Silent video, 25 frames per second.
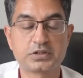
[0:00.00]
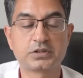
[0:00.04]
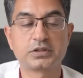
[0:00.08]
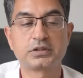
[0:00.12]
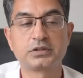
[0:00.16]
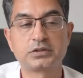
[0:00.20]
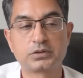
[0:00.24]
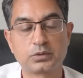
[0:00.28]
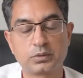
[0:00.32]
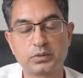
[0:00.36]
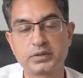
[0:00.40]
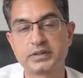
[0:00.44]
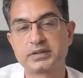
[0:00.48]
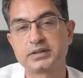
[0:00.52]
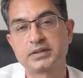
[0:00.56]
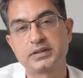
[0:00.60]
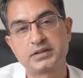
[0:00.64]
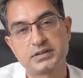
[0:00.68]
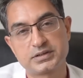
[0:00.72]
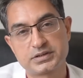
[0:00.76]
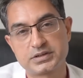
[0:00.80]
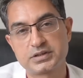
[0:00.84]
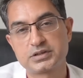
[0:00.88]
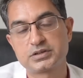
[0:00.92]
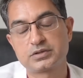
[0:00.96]
in controlling the
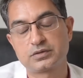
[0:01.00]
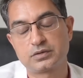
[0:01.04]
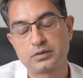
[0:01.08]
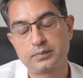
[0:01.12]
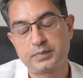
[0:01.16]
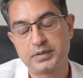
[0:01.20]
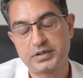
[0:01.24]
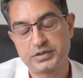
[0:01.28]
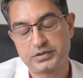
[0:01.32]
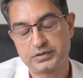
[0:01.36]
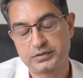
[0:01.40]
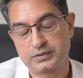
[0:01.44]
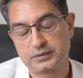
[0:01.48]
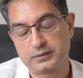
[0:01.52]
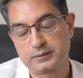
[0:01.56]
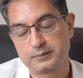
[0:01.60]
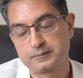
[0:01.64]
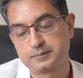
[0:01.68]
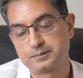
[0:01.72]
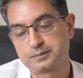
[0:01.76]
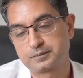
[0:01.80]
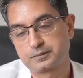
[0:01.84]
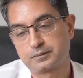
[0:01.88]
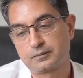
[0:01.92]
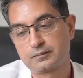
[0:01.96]
disease of the patient.
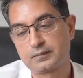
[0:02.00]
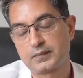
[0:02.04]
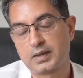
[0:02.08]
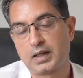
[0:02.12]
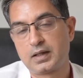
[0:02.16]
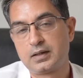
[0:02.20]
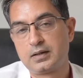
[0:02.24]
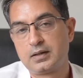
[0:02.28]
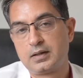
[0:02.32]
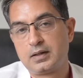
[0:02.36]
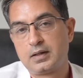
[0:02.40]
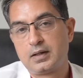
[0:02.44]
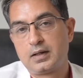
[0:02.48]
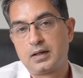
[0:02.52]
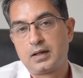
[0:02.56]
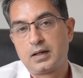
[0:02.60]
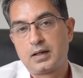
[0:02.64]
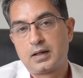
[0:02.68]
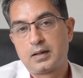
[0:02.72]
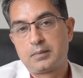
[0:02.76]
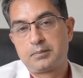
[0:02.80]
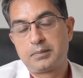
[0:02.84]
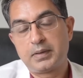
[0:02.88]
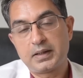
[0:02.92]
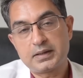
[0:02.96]

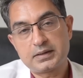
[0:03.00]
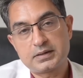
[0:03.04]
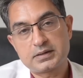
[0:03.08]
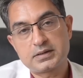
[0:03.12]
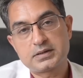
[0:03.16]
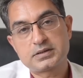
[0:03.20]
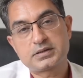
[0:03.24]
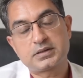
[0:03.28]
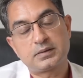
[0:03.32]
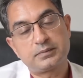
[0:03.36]
But